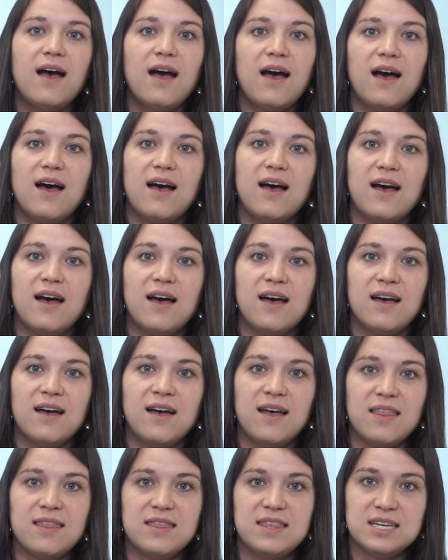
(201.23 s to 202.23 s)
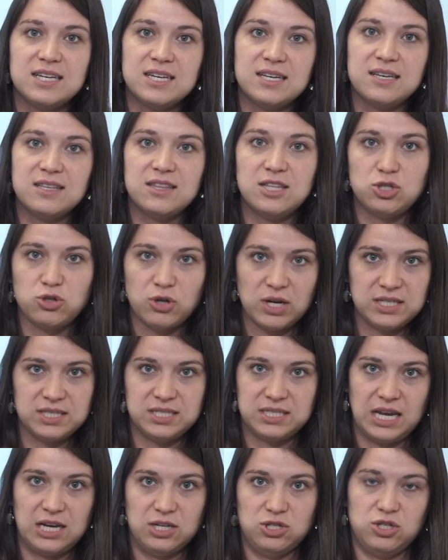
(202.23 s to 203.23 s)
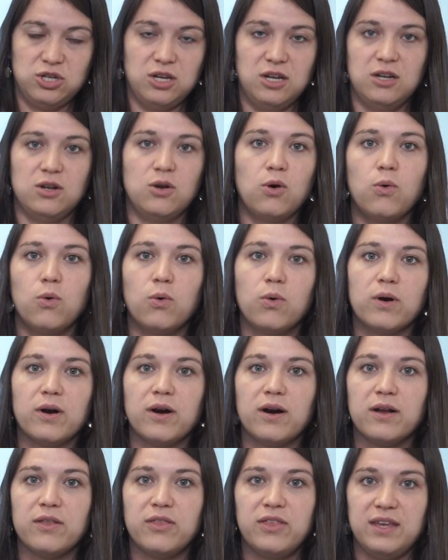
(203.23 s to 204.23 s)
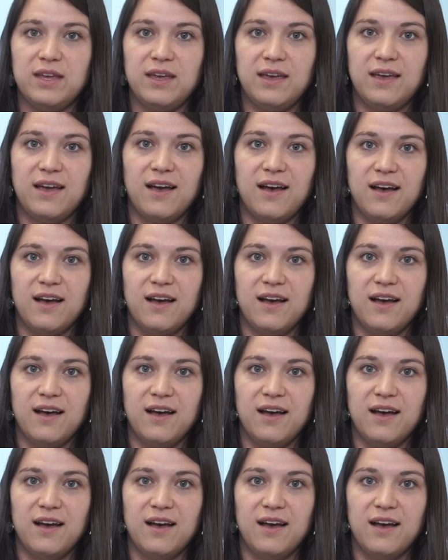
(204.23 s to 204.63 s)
the train station or the